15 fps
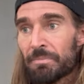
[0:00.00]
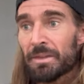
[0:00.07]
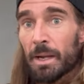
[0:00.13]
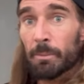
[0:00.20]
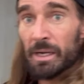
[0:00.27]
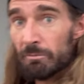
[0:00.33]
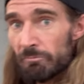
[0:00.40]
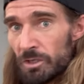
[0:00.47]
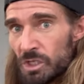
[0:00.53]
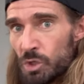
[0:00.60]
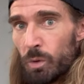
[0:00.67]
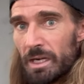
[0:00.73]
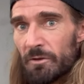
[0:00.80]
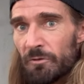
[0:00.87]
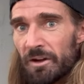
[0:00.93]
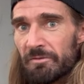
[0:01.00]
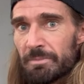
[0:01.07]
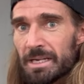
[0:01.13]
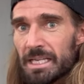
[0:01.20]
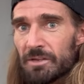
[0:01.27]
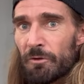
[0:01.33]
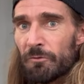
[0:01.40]
and we can run 25
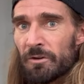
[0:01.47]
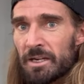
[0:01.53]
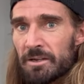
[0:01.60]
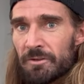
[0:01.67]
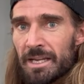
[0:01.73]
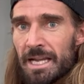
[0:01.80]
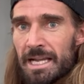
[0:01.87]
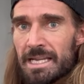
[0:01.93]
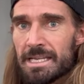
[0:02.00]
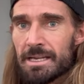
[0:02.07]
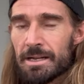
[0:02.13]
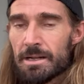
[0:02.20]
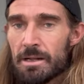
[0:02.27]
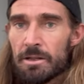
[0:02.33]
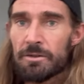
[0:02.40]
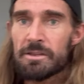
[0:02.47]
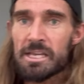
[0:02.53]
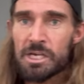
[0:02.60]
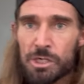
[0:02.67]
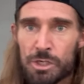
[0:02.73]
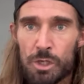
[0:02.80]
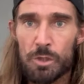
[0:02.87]
minutes for 5K, this
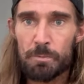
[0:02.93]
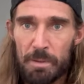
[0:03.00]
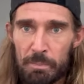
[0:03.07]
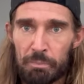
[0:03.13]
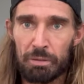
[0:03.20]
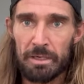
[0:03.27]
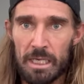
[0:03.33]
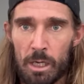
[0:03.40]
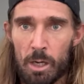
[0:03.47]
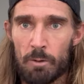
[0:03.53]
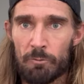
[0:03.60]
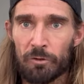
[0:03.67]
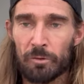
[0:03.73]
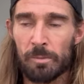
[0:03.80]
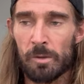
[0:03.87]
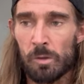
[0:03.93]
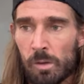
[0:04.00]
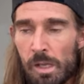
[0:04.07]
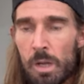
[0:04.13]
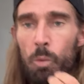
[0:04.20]
should be pretty comfortable.